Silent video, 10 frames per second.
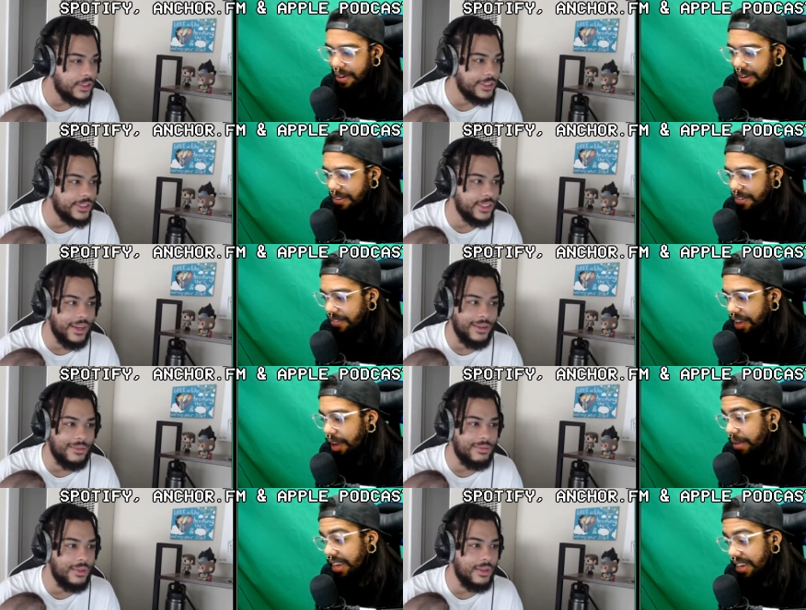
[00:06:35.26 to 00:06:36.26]
Speaker 1: So it's like,
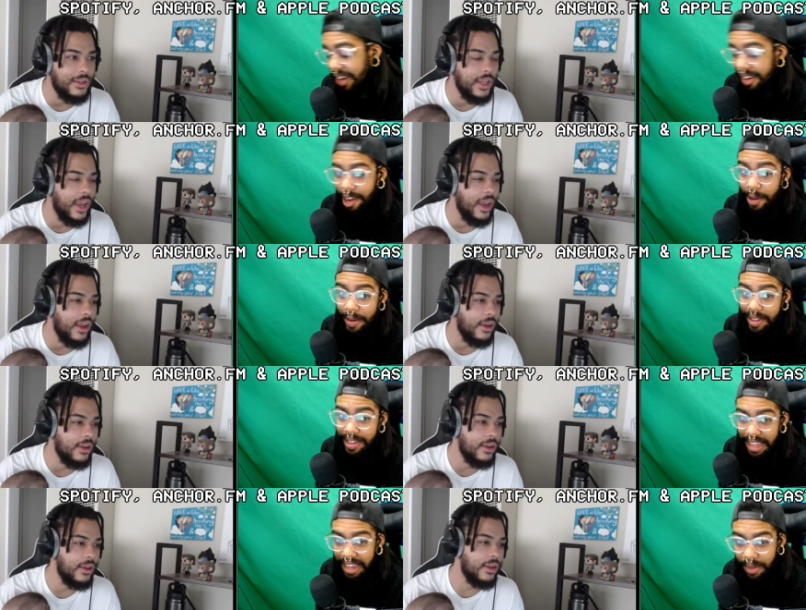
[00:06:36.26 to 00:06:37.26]
I mean, there was
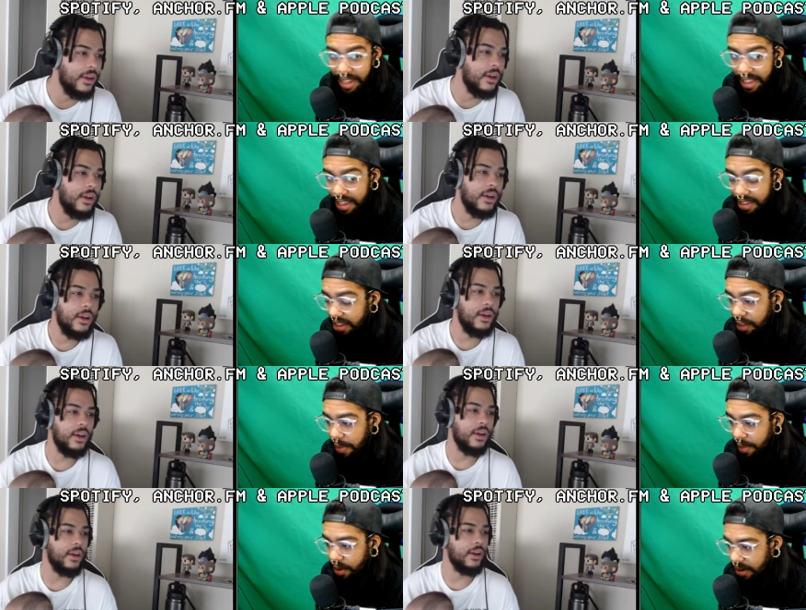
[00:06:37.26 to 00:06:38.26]
like what, like 6
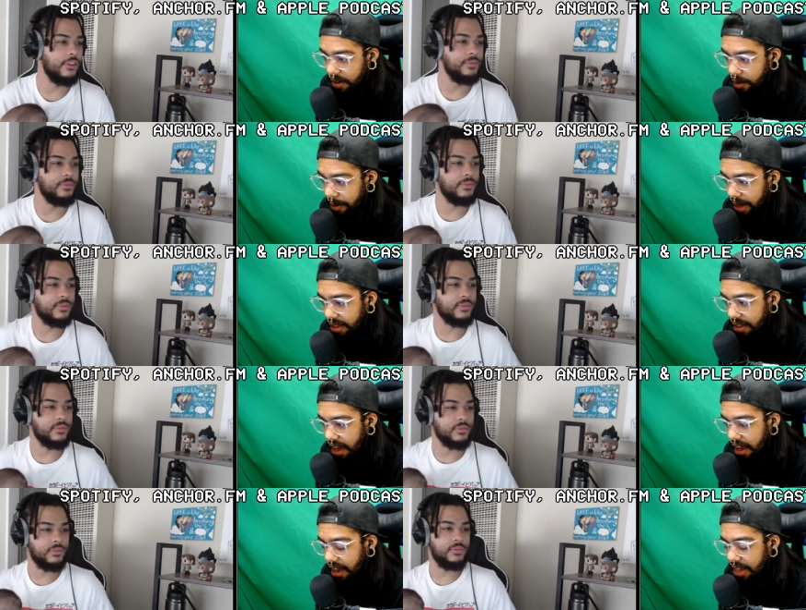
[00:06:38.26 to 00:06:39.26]
people working on No Man's
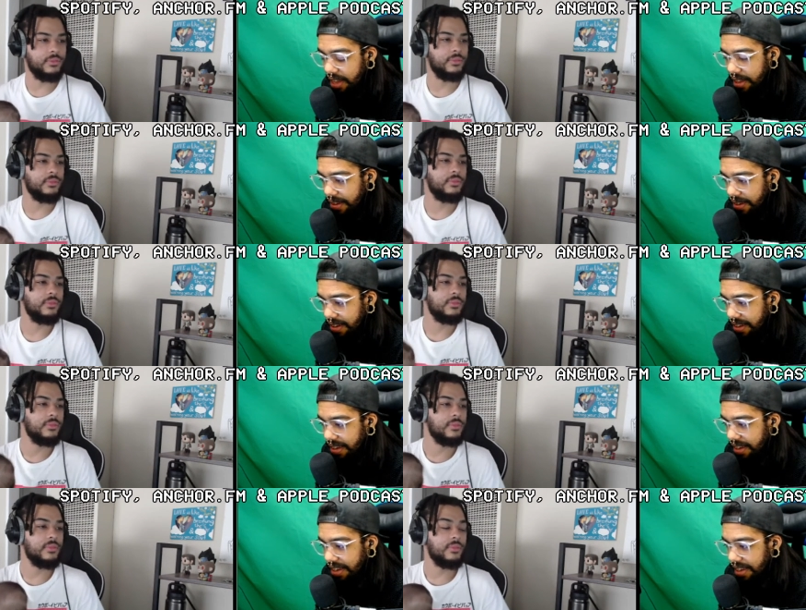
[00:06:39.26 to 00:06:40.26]
Sky, so
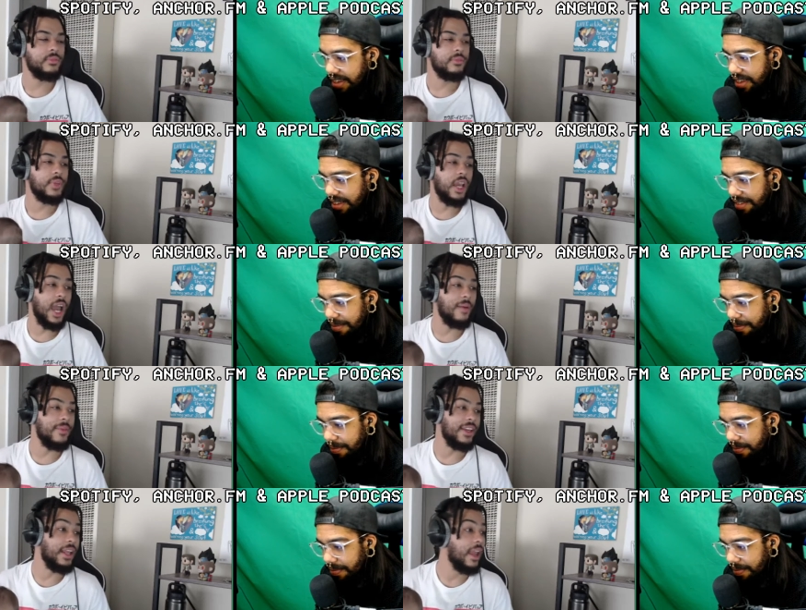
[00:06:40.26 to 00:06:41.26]
Speaker 2: I
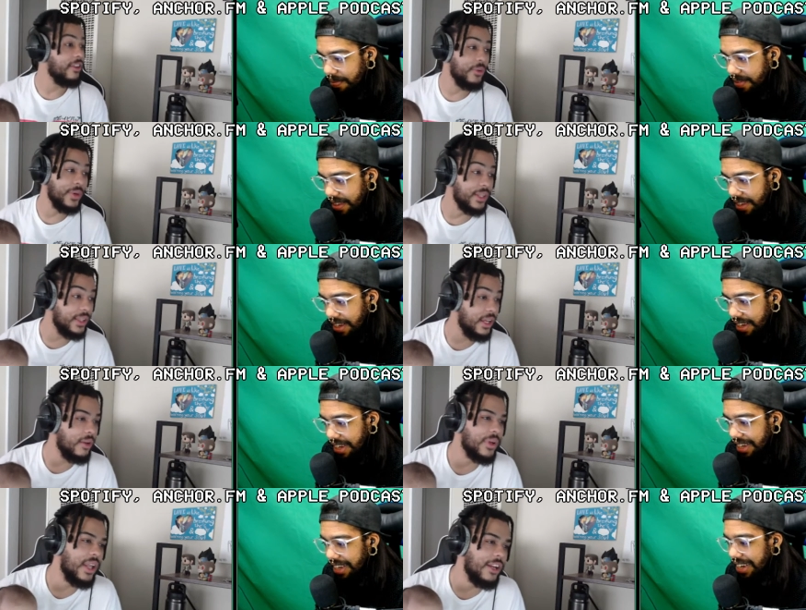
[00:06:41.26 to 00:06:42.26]
mean, you would think, but
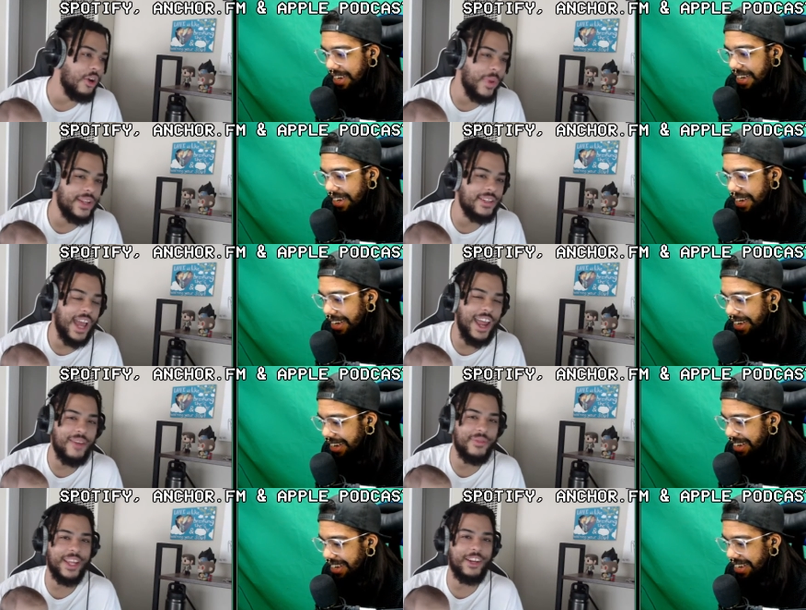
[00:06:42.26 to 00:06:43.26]
like I feel like